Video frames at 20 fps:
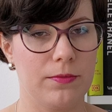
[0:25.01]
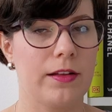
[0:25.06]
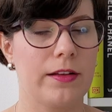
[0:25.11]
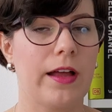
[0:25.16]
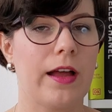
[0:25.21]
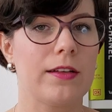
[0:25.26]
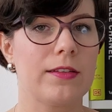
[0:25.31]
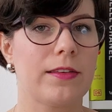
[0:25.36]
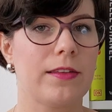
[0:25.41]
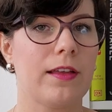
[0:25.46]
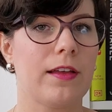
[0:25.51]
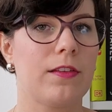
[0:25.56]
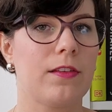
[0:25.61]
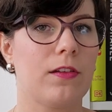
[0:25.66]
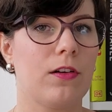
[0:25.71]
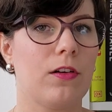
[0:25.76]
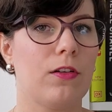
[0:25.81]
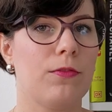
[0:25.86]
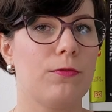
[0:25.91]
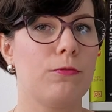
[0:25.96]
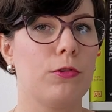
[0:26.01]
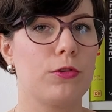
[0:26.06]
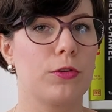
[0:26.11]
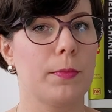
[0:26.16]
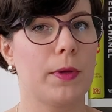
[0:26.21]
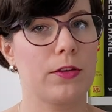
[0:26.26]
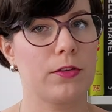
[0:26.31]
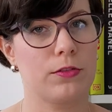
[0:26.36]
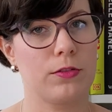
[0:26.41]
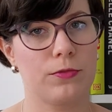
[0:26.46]
regardless of what
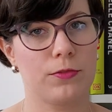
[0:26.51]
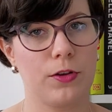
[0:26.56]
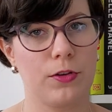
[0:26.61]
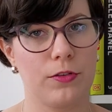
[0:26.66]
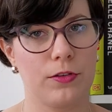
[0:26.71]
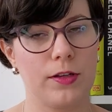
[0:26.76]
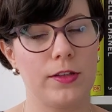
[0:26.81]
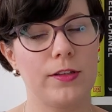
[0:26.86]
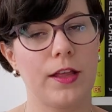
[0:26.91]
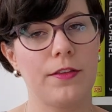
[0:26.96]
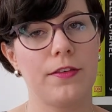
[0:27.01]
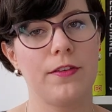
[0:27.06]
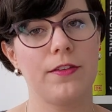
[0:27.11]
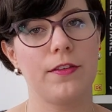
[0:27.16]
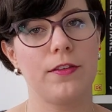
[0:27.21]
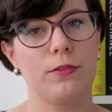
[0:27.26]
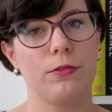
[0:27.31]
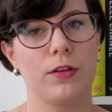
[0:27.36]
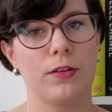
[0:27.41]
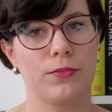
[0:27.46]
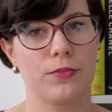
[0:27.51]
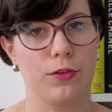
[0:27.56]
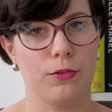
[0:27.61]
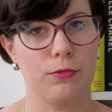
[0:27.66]
method of color analysis you have